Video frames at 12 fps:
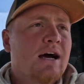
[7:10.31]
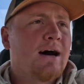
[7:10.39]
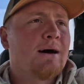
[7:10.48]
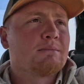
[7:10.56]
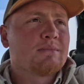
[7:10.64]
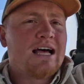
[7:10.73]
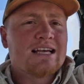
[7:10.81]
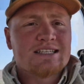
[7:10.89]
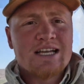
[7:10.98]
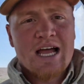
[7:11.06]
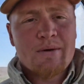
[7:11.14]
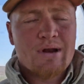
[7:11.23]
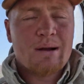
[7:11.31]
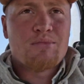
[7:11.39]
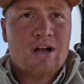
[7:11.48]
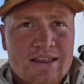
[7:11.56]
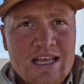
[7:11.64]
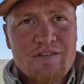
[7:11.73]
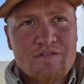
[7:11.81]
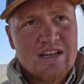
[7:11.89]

Last night when I brought that